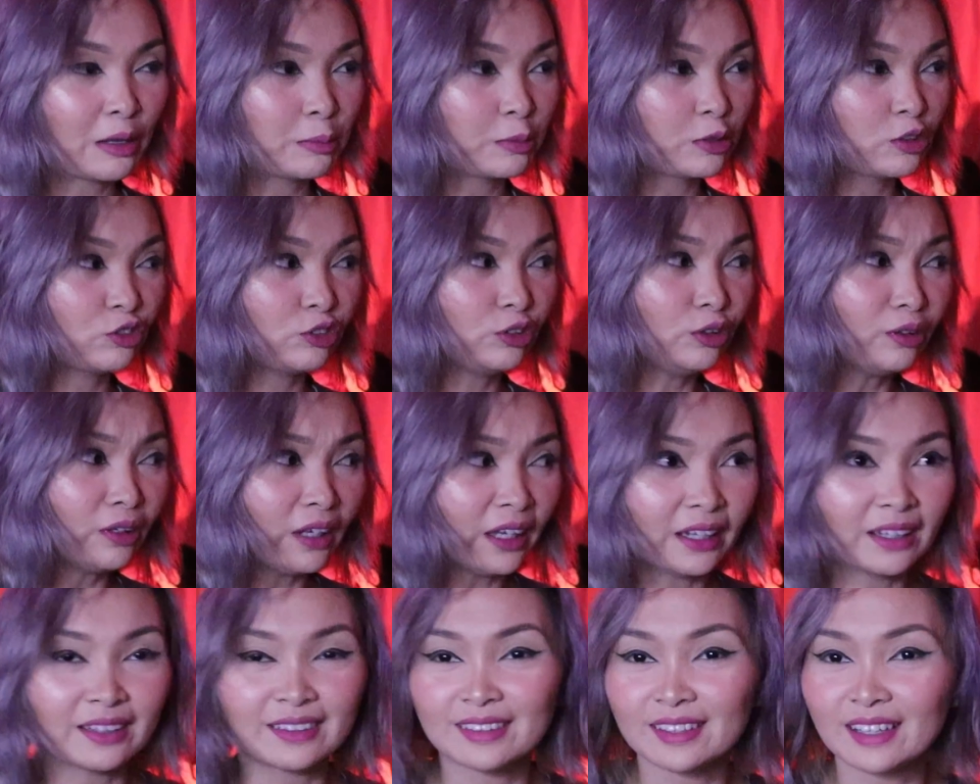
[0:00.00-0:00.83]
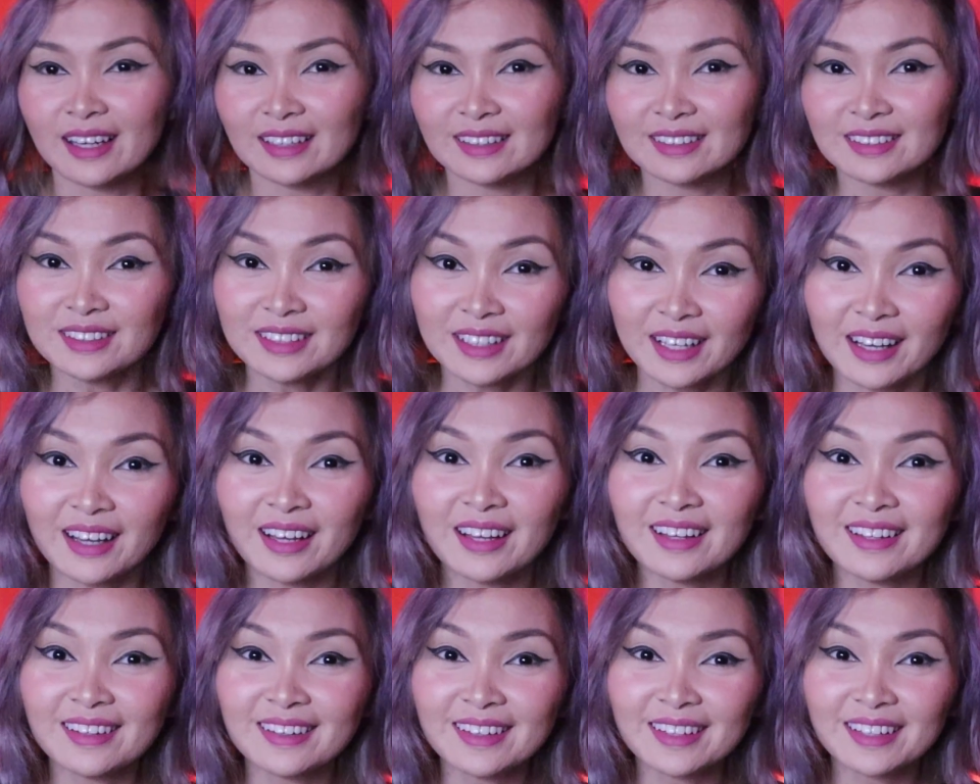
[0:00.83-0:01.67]
If you can
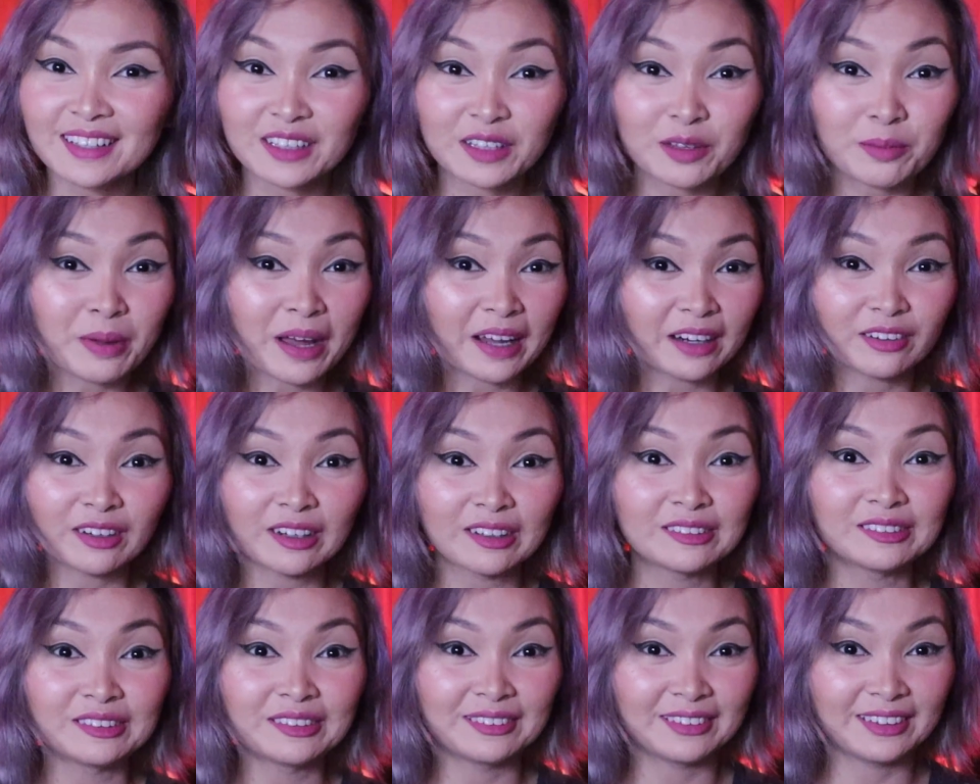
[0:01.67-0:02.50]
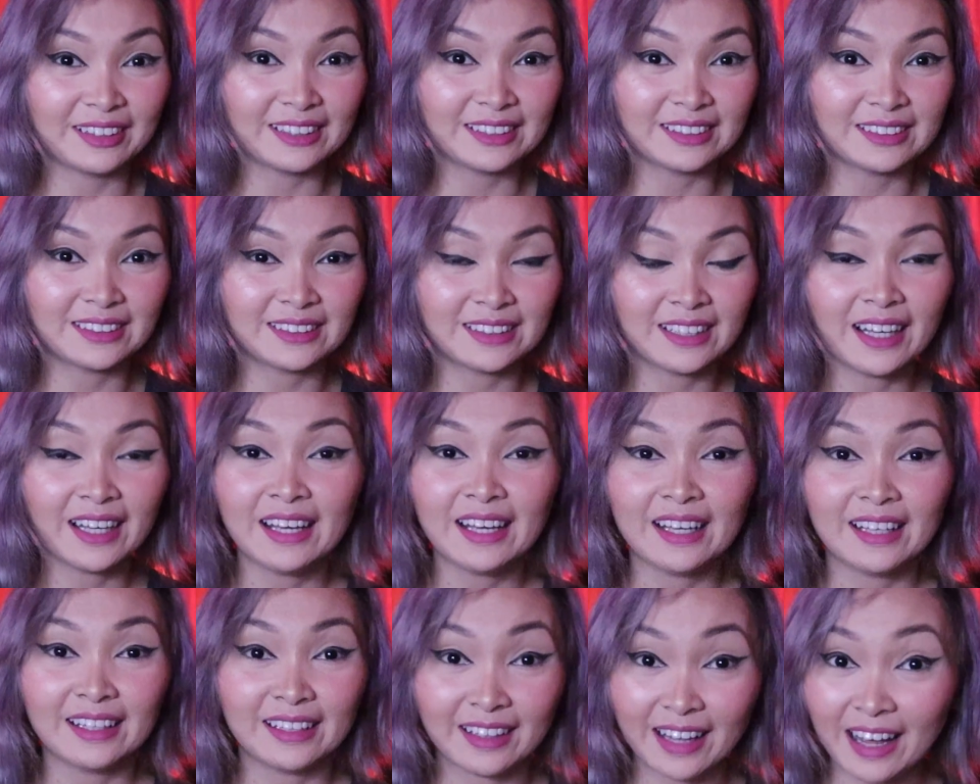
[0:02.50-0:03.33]
tell the background noise,
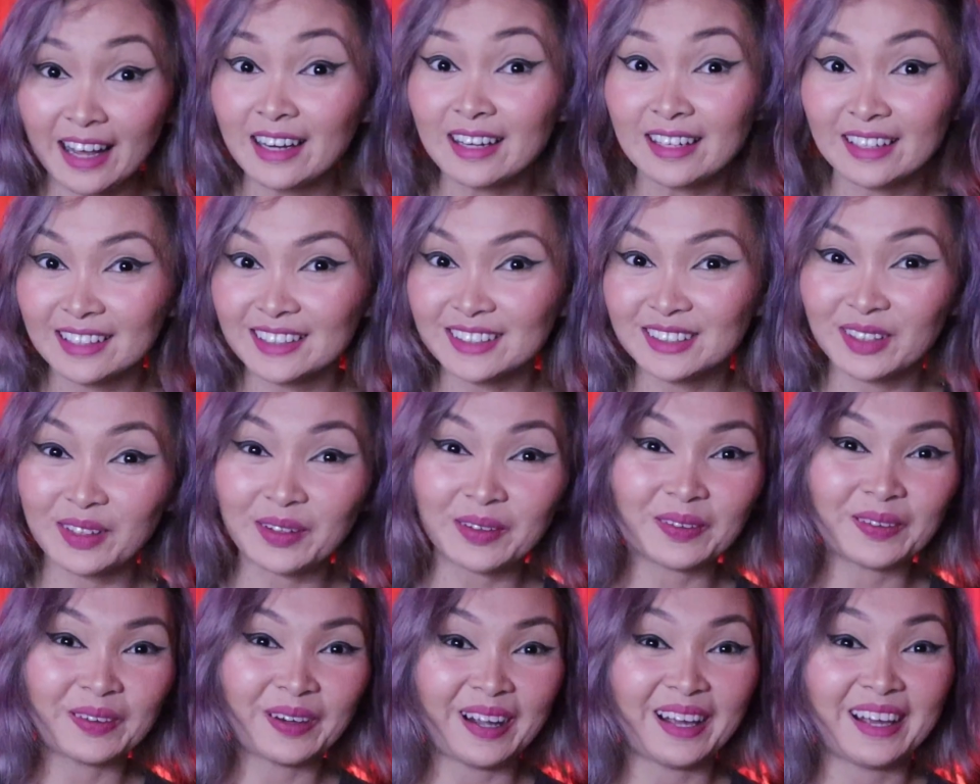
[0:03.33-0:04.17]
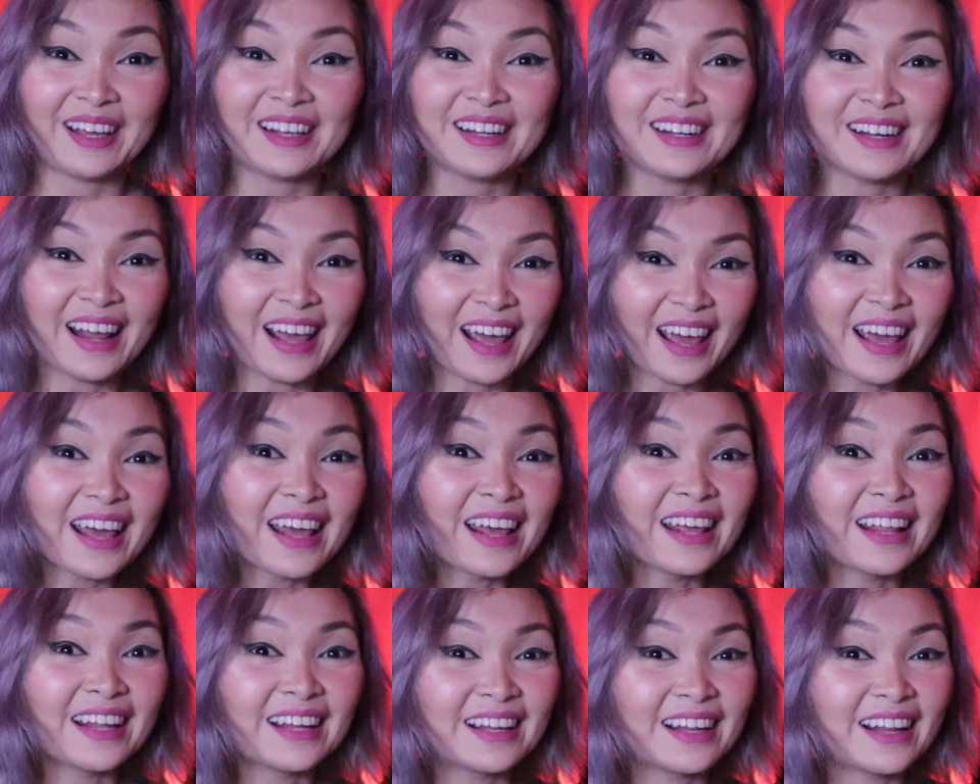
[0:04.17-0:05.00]
that is the rain,
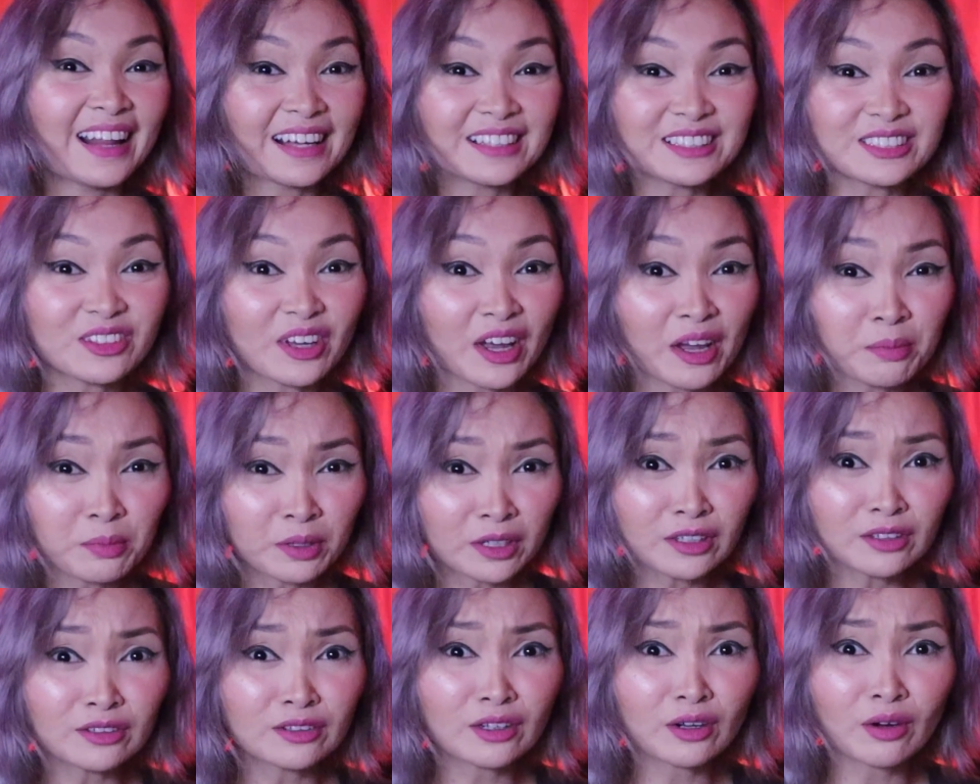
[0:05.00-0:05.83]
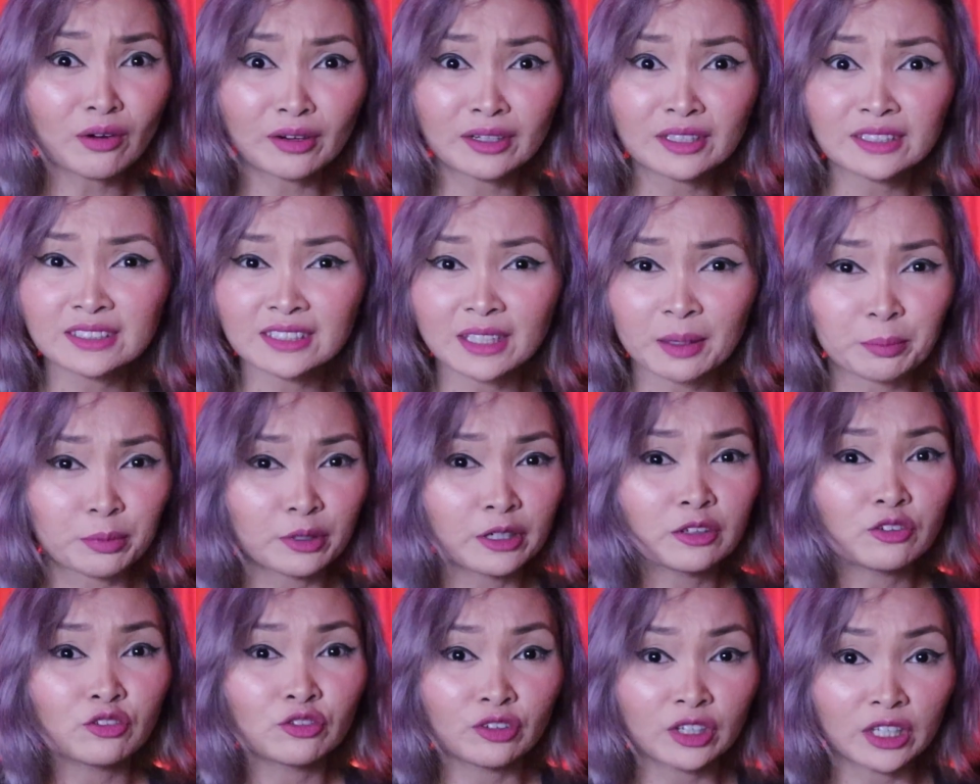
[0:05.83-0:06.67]
and that's why I'm gonna record a
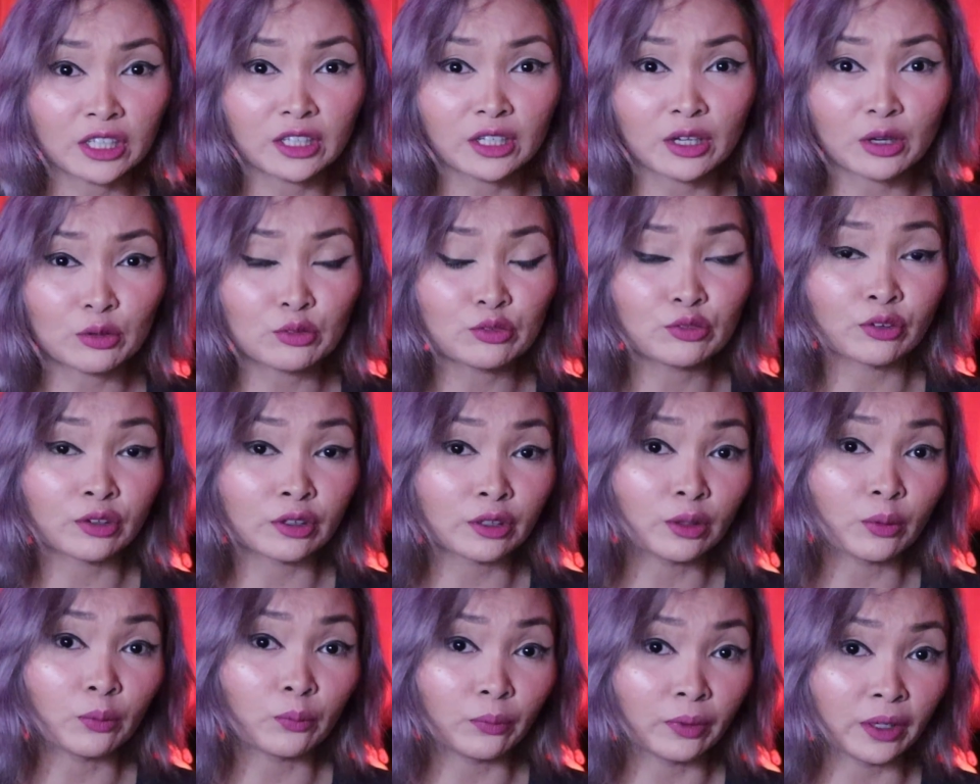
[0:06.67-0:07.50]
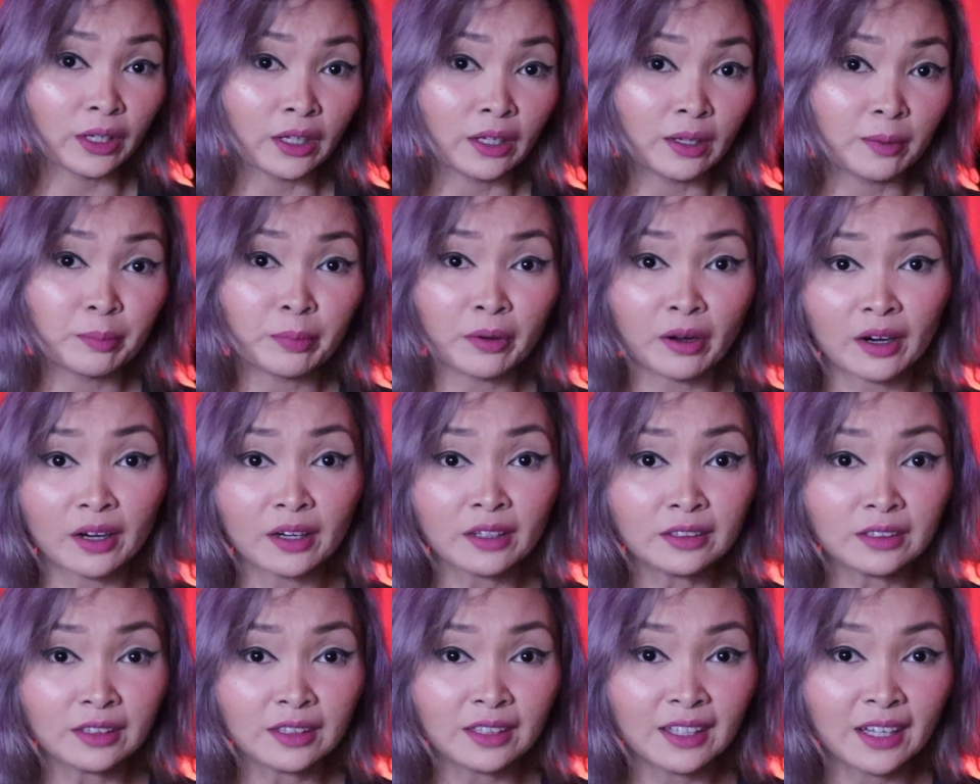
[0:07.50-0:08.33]
separate video for the wig
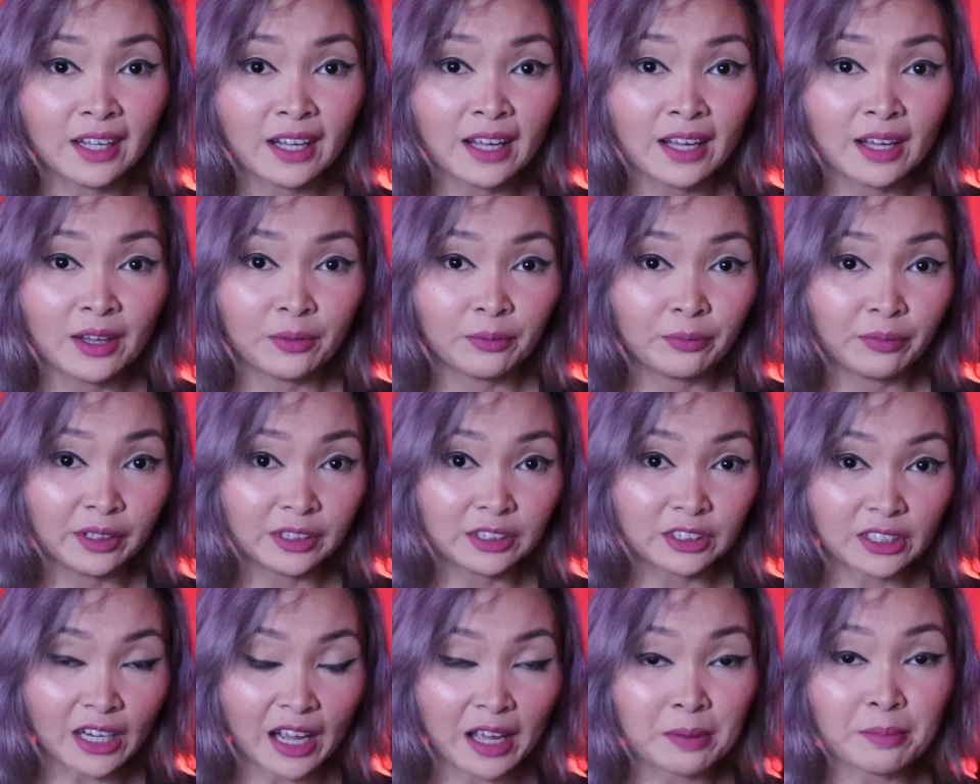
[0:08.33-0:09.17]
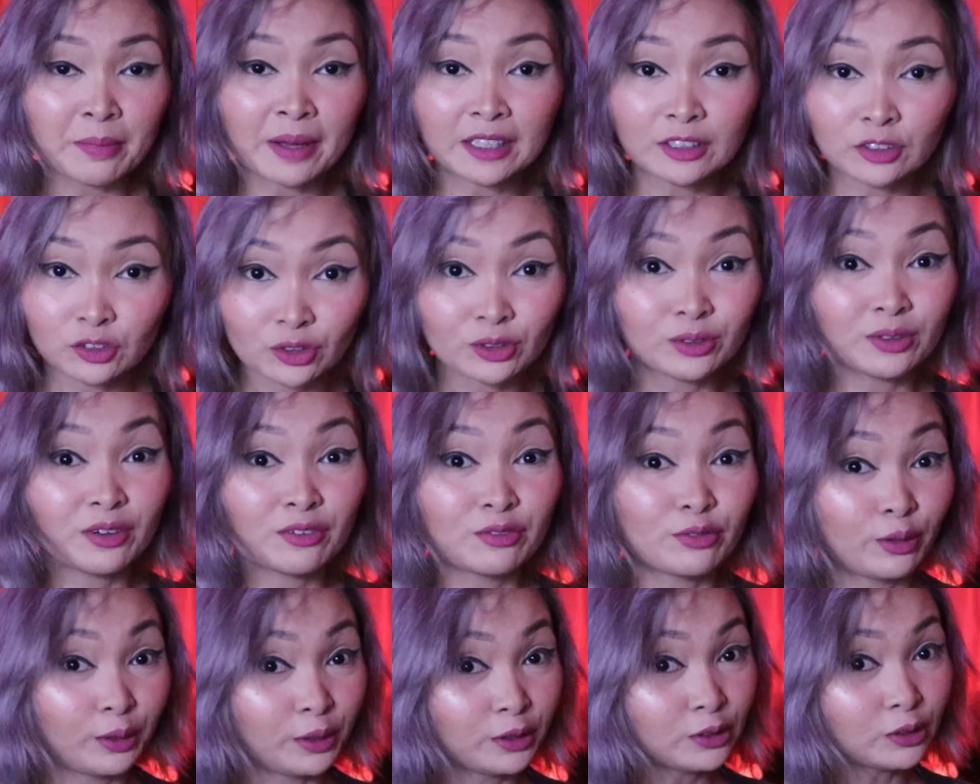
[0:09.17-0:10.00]
part, which I might do a
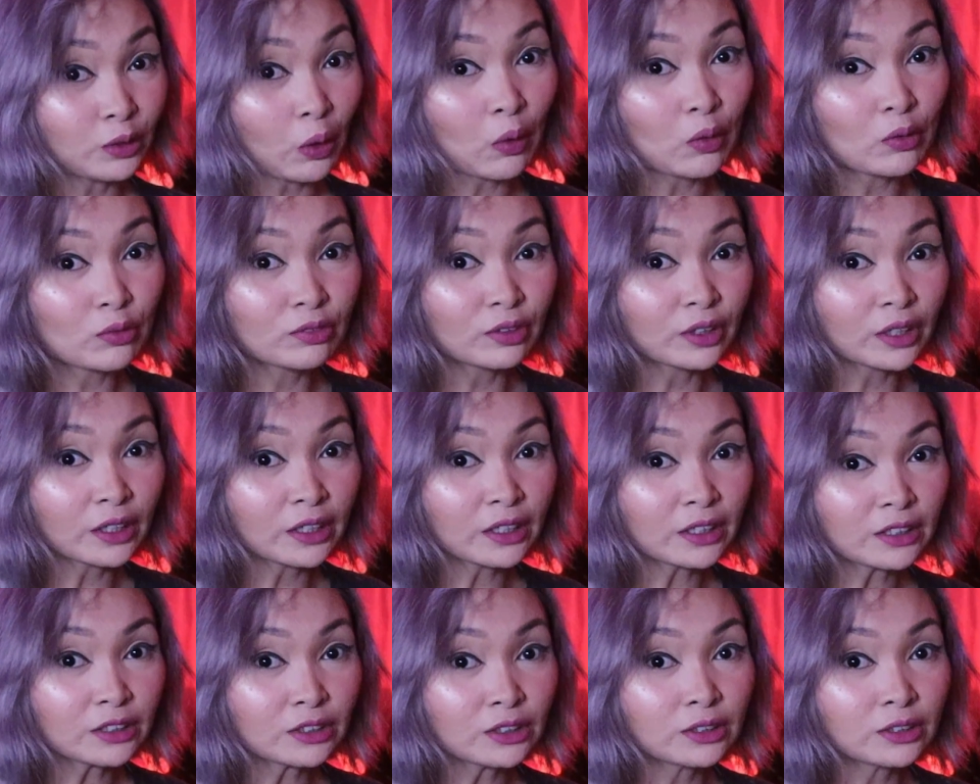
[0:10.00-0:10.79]
voiceover.